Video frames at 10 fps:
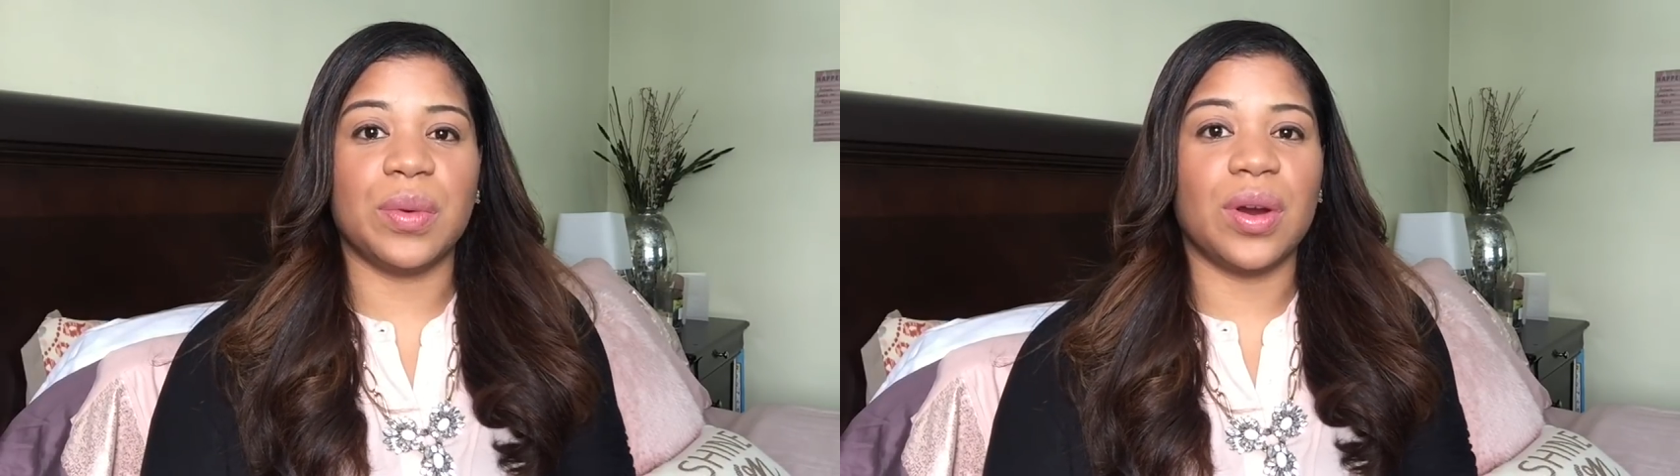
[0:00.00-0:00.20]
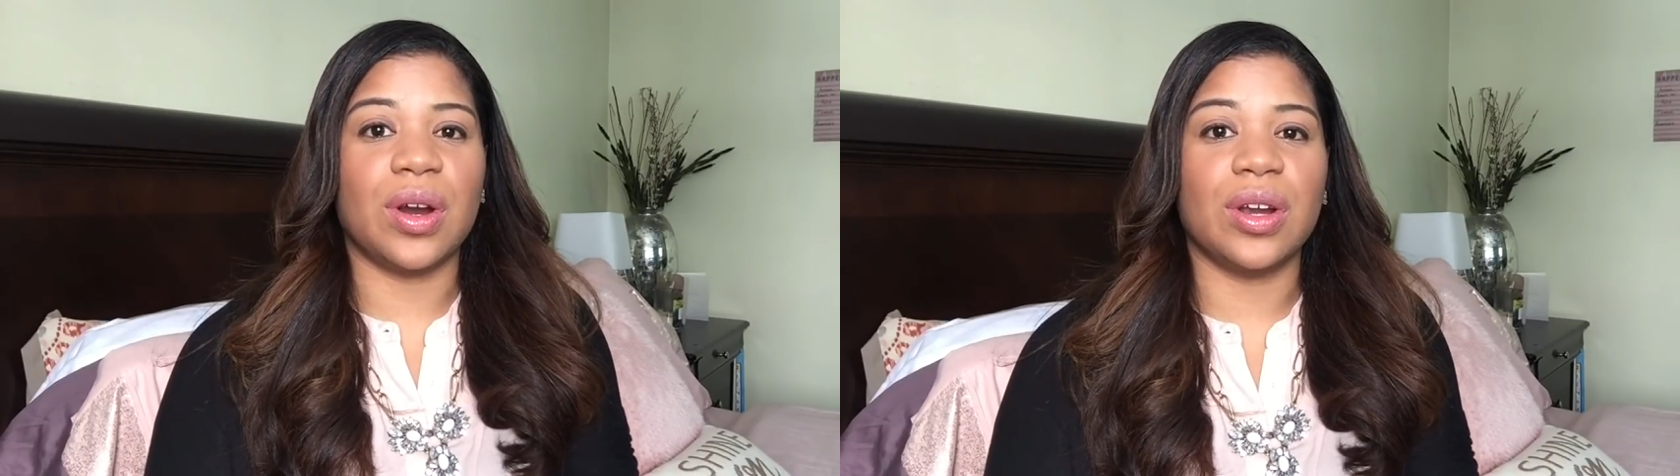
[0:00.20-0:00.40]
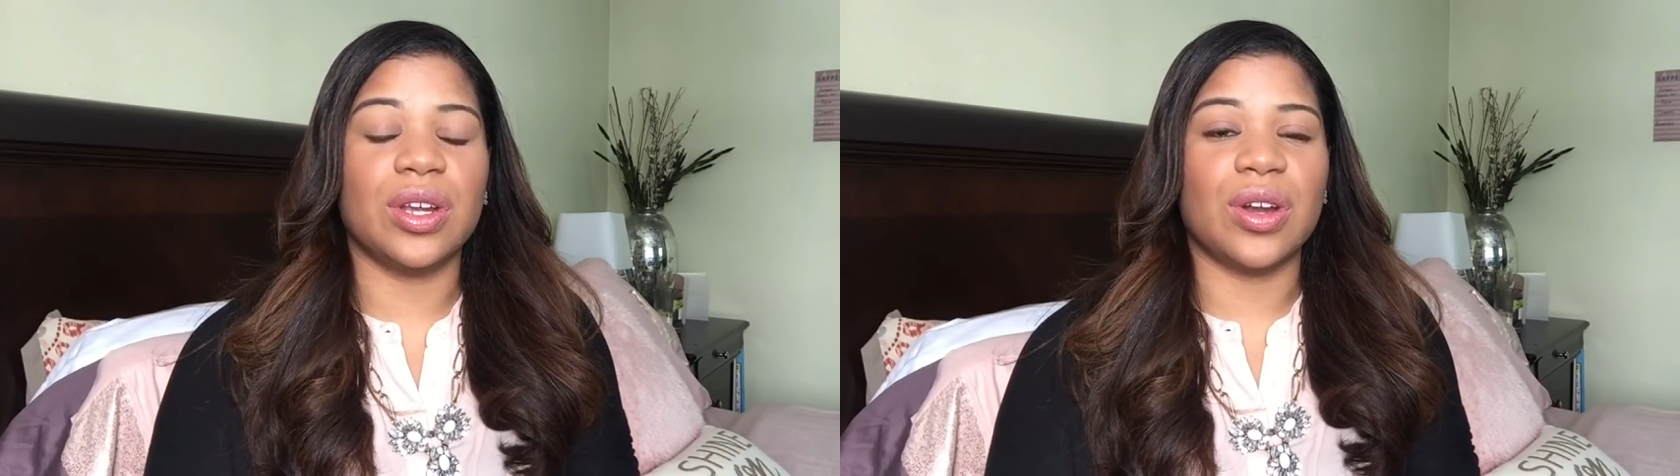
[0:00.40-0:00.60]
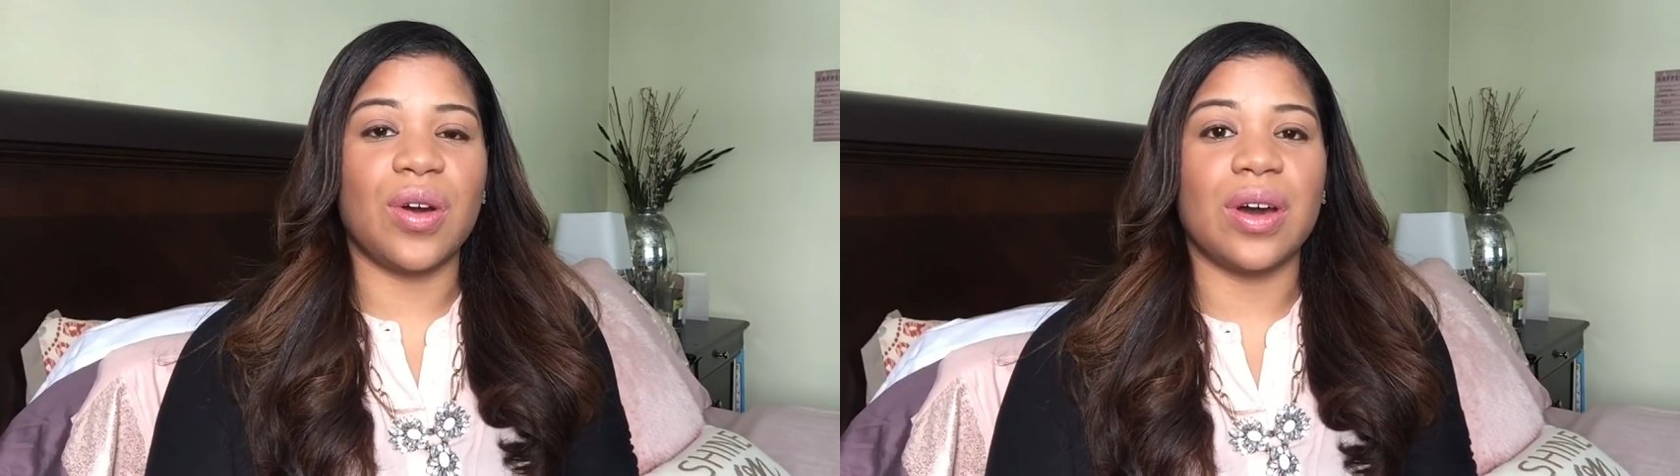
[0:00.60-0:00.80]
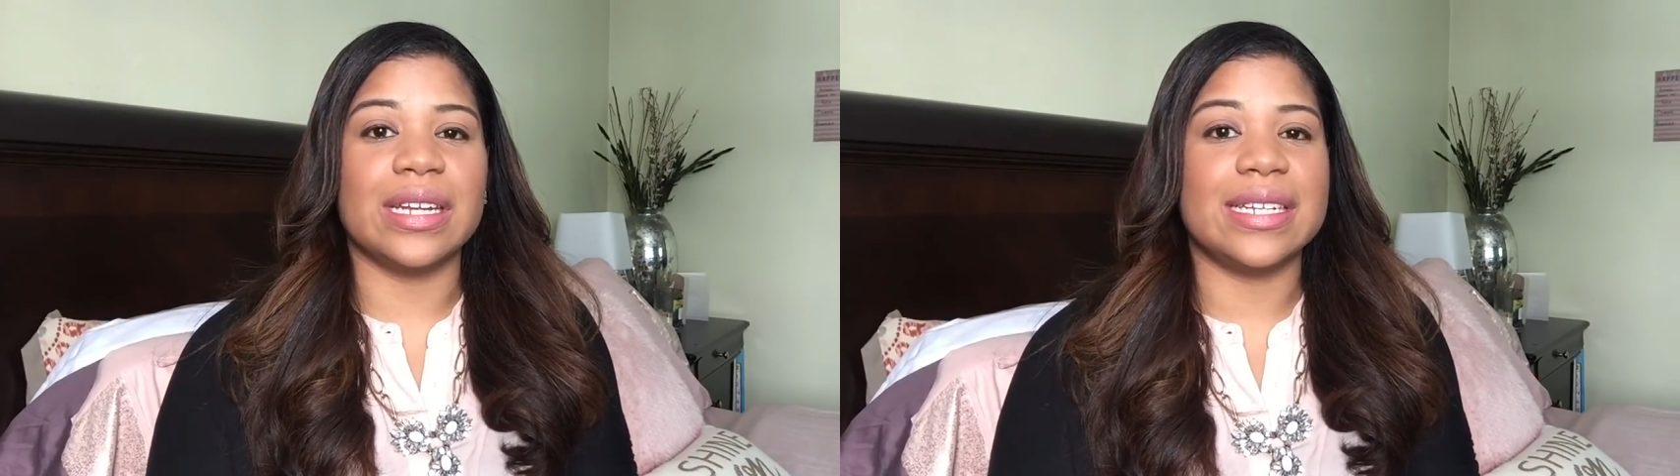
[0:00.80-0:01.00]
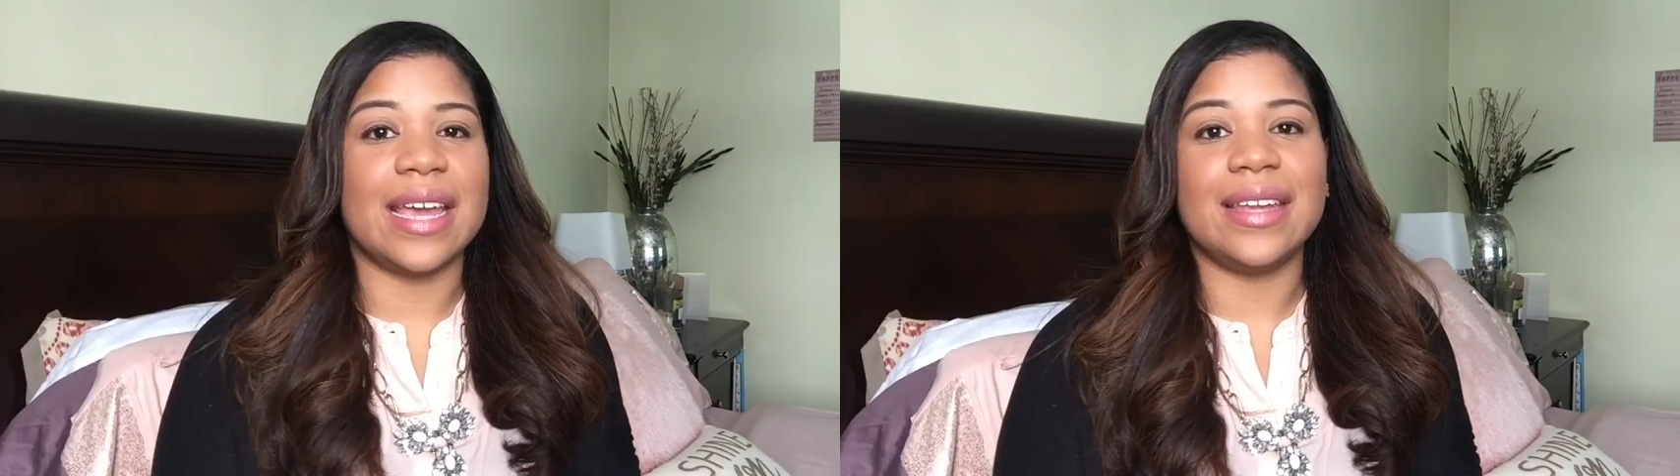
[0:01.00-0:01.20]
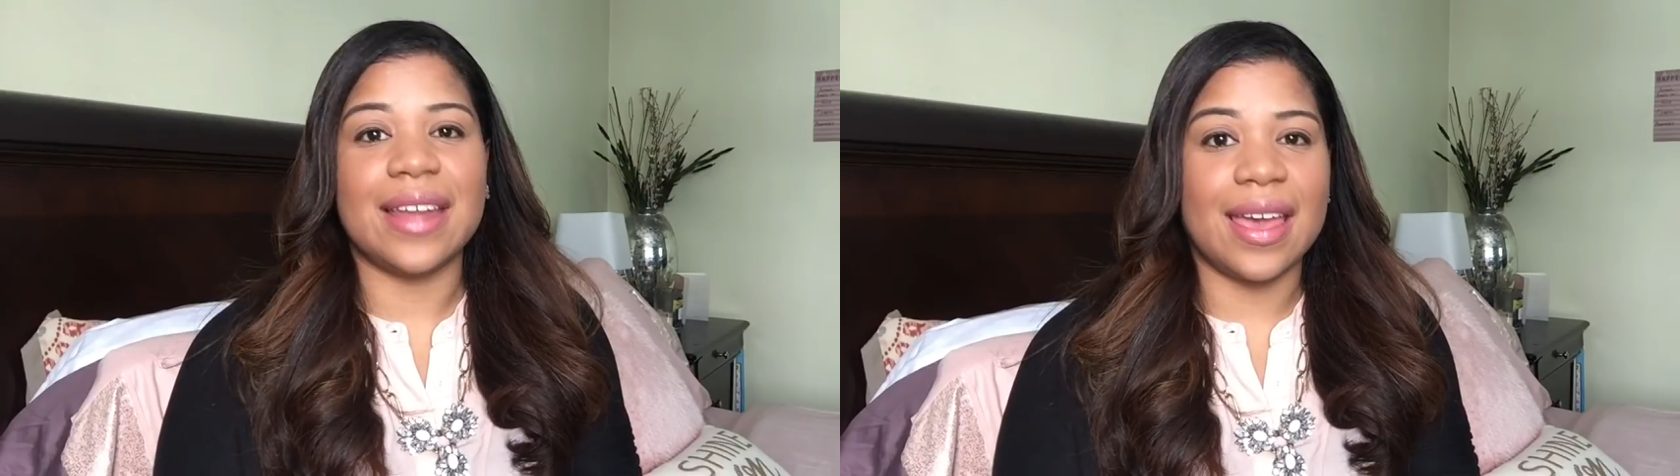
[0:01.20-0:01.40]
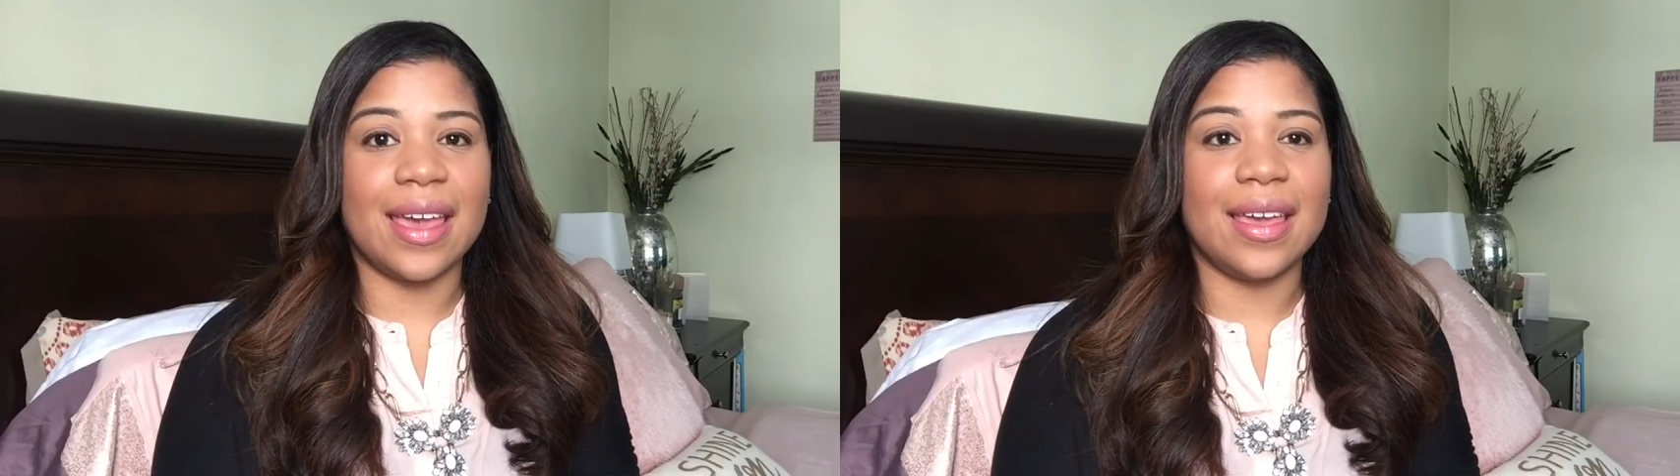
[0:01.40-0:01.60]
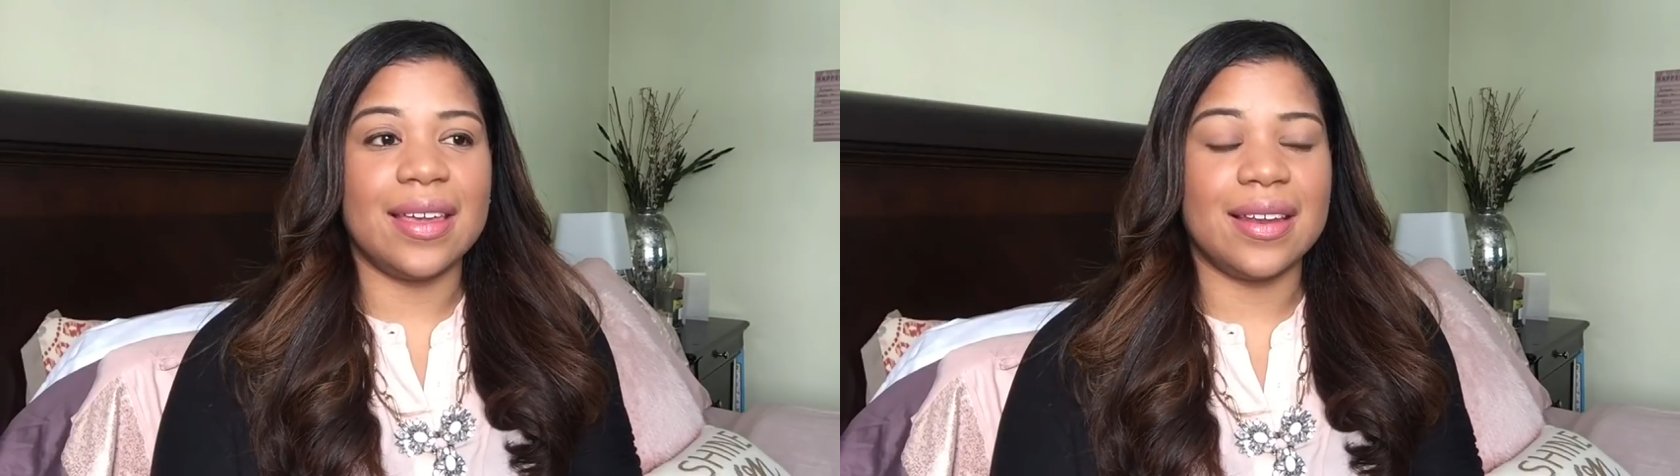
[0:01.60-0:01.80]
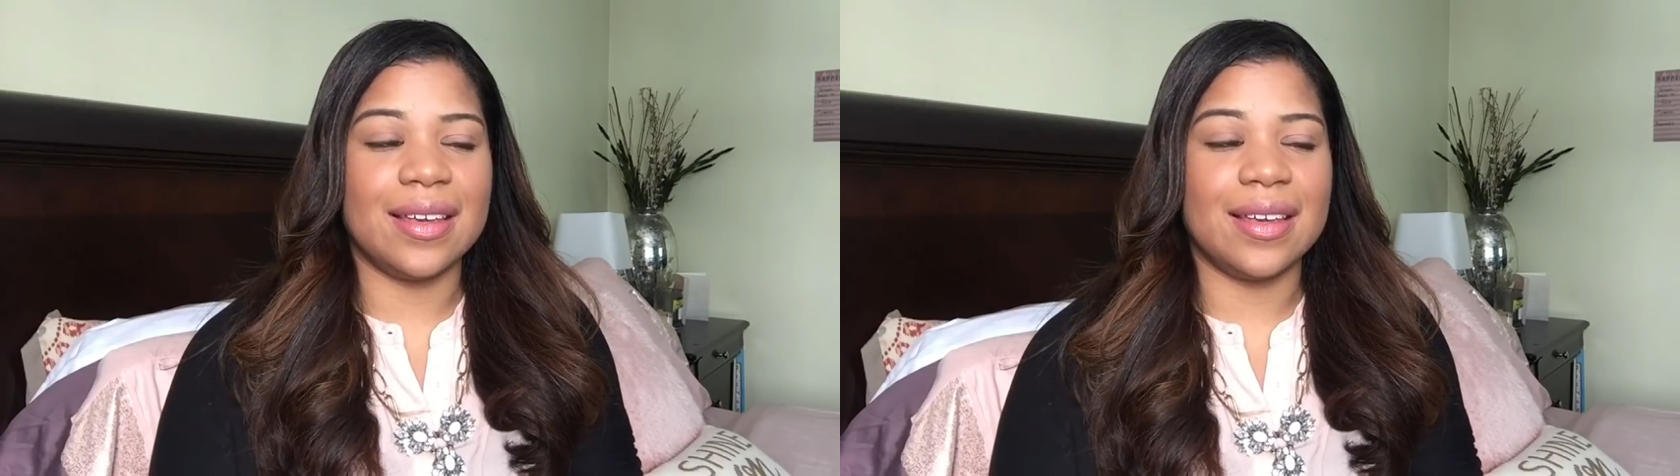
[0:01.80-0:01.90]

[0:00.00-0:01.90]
were, on a day date